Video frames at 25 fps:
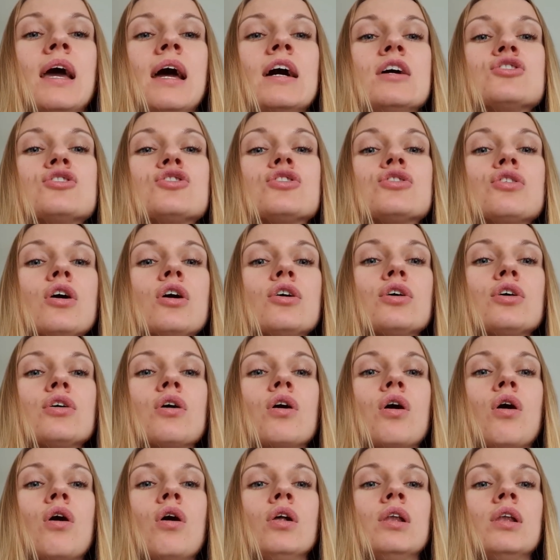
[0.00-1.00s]
It's not
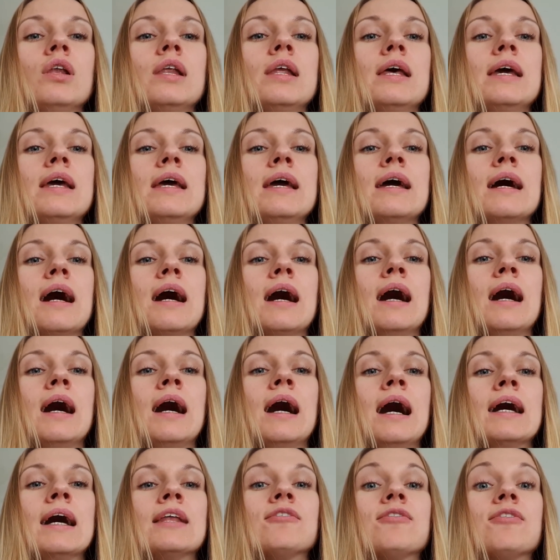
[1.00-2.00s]
only
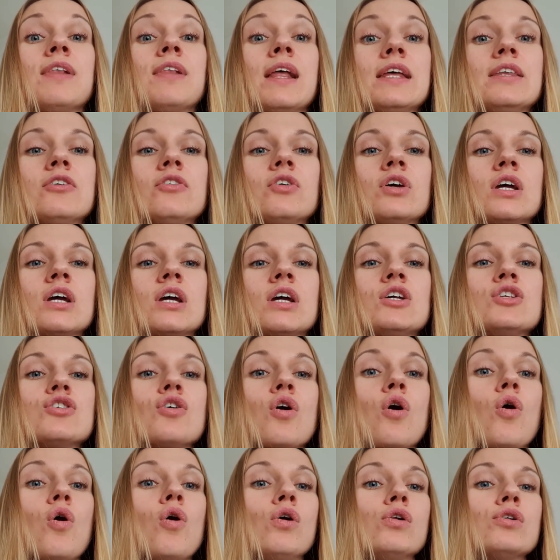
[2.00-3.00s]
unflattering, it
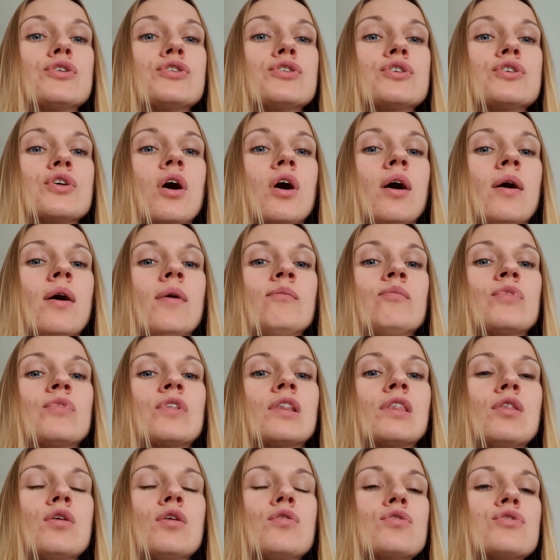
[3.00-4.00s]
also
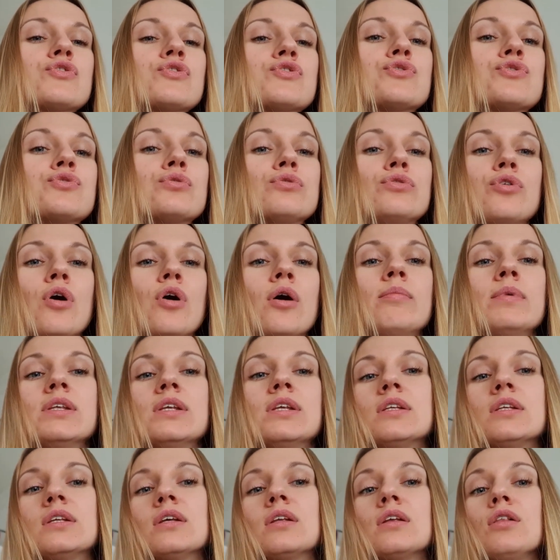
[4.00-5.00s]
looks too
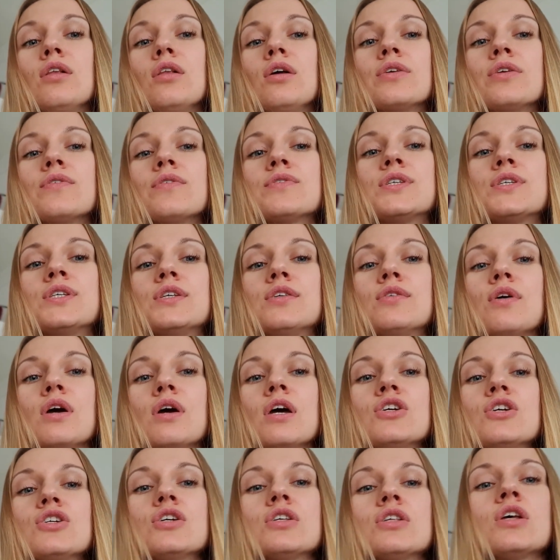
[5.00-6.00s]
dominant in a lot of
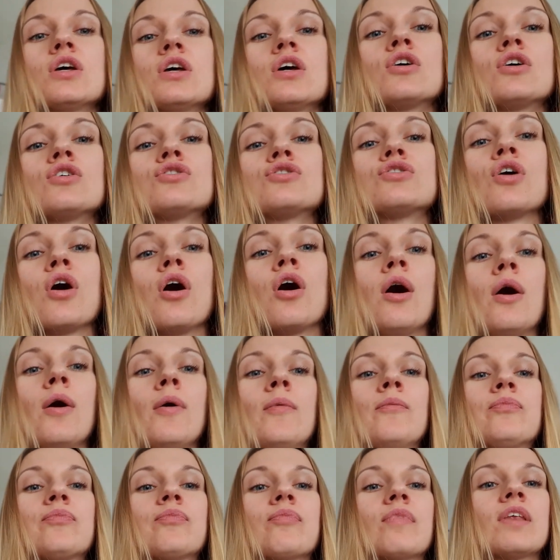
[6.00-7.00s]
situations.
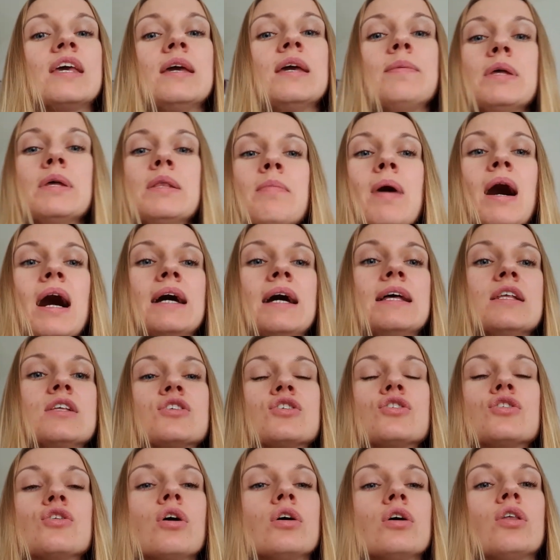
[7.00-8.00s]
So keep in mind,
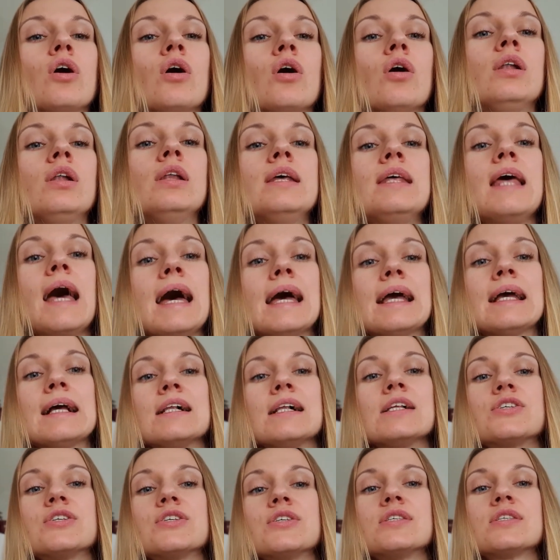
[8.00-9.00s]
it's not only
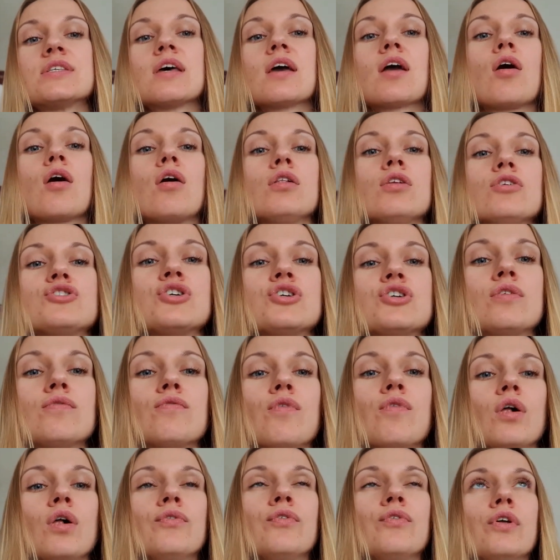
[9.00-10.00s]
angles, it's psychology
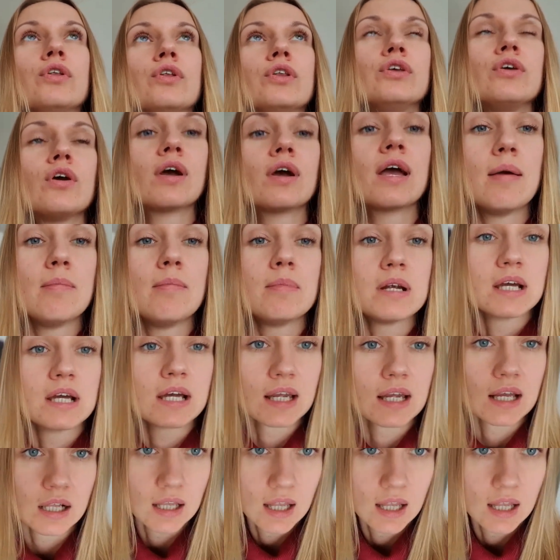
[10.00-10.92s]
involved on your camera angle.